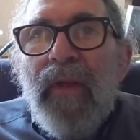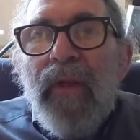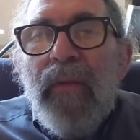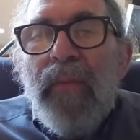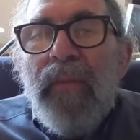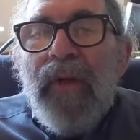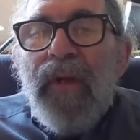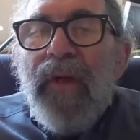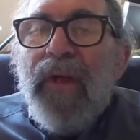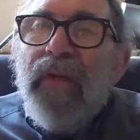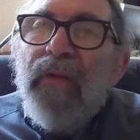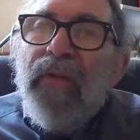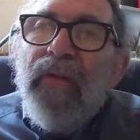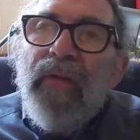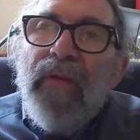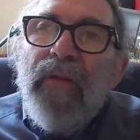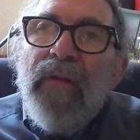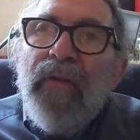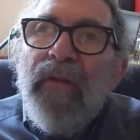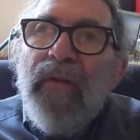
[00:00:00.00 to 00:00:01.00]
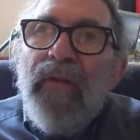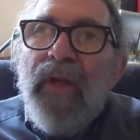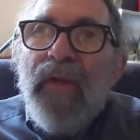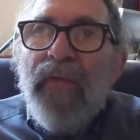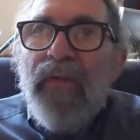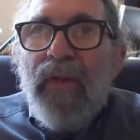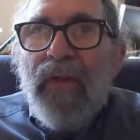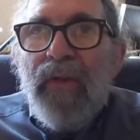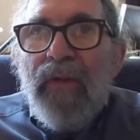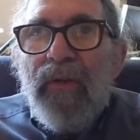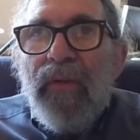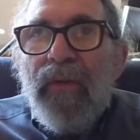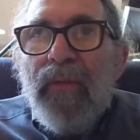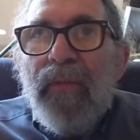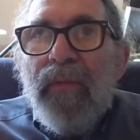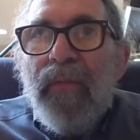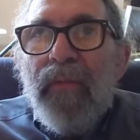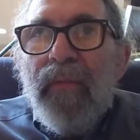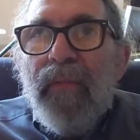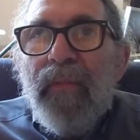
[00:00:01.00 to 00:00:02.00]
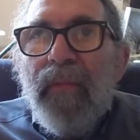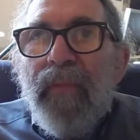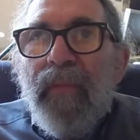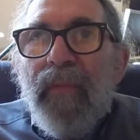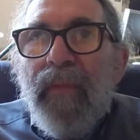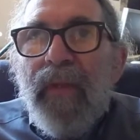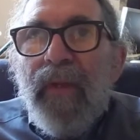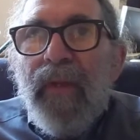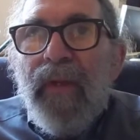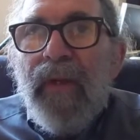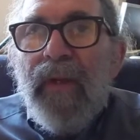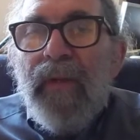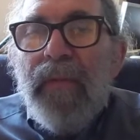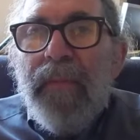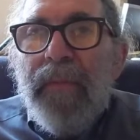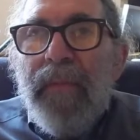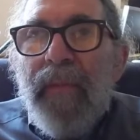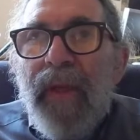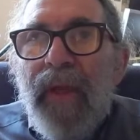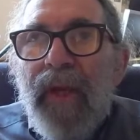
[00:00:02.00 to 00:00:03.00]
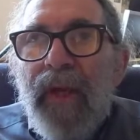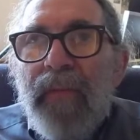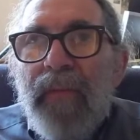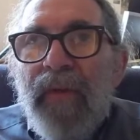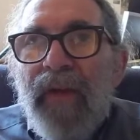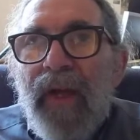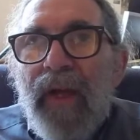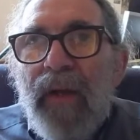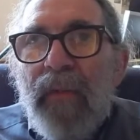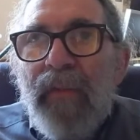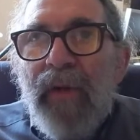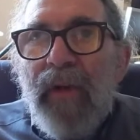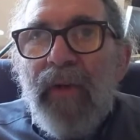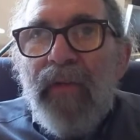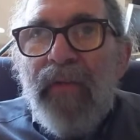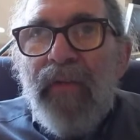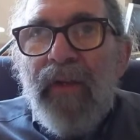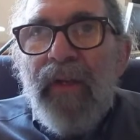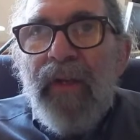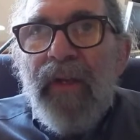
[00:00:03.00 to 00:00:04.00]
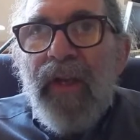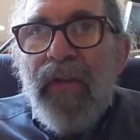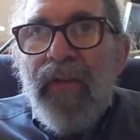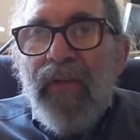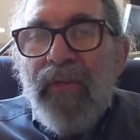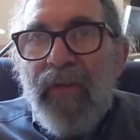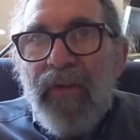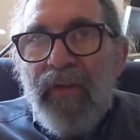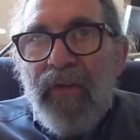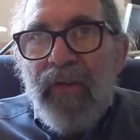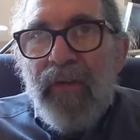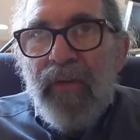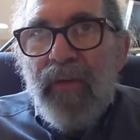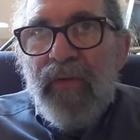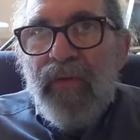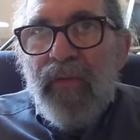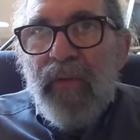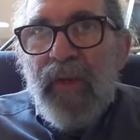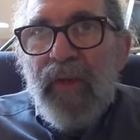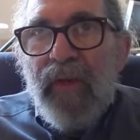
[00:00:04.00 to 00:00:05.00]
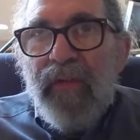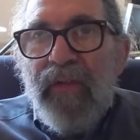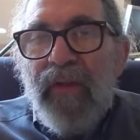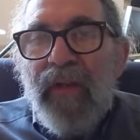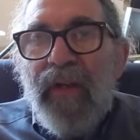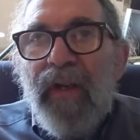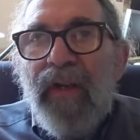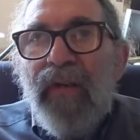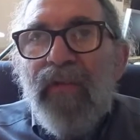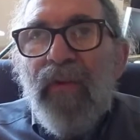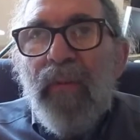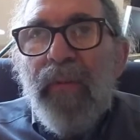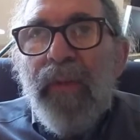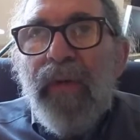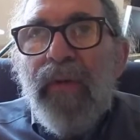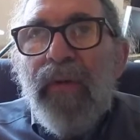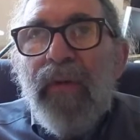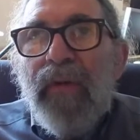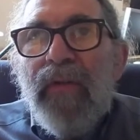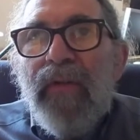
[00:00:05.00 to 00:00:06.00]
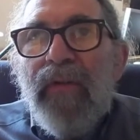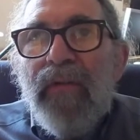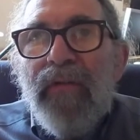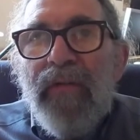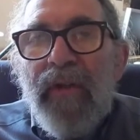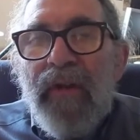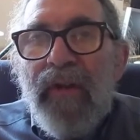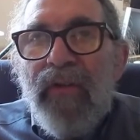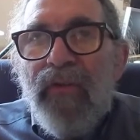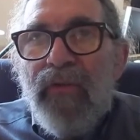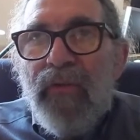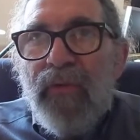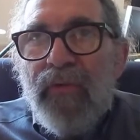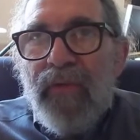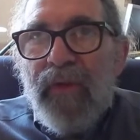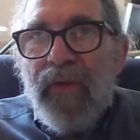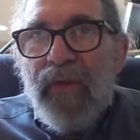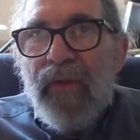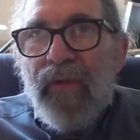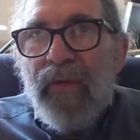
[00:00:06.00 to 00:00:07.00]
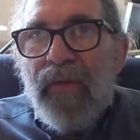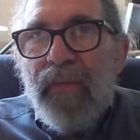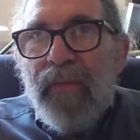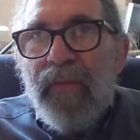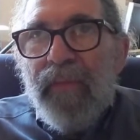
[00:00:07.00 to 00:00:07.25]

But you never know. I'm uploading another video as well as a kind of a bonus, a very short video.